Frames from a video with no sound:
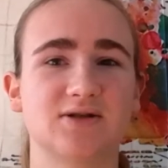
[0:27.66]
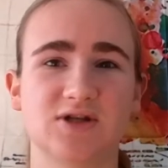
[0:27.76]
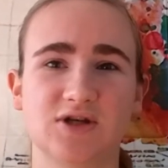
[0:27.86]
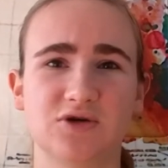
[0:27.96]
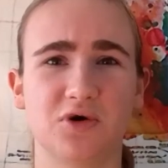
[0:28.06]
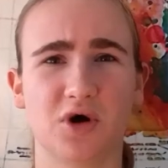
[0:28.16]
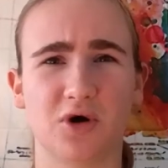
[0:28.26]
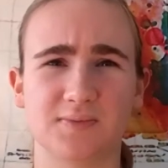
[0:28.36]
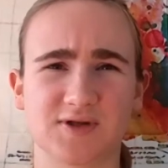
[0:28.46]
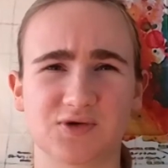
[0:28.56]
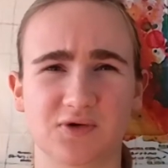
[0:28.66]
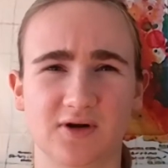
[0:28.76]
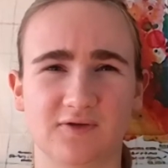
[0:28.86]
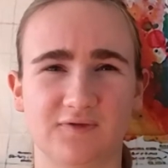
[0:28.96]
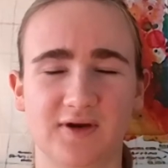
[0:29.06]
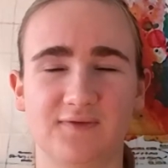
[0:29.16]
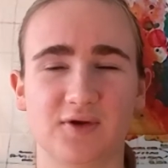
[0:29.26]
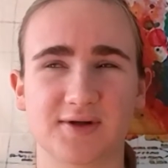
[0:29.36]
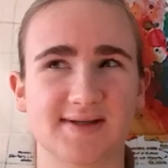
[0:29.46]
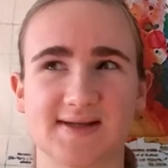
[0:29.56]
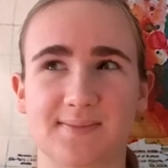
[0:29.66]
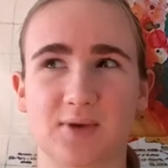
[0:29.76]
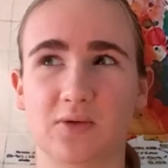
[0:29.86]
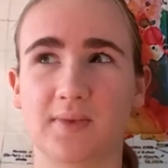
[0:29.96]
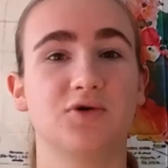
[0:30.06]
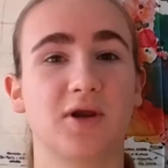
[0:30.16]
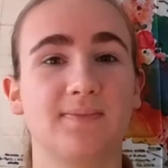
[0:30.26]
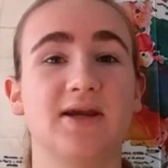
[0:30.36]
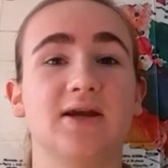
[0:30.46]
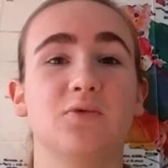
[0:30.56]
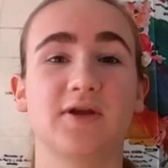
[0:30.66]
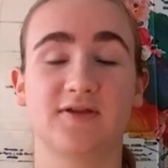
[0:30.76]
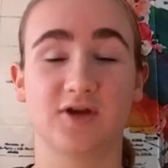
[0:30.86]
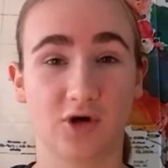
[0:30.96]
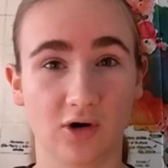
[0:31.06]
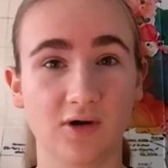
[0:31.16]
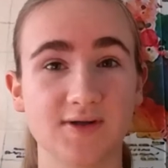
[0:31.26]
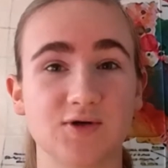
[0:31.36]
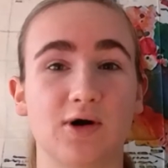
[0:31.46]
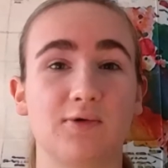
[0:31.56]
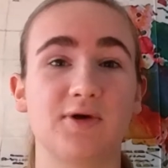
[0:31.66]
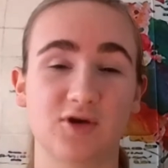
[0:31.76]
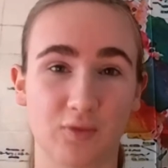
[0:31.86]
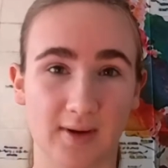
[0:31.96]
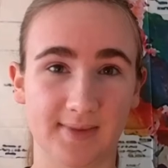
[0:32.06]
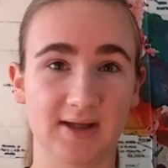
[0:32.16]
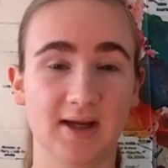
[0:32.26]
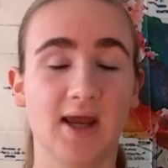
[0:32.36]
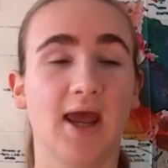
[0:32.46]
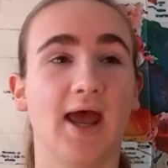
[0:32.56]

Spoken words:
two homes, sort of, even though it's the same home. It can be with the girls or with the women.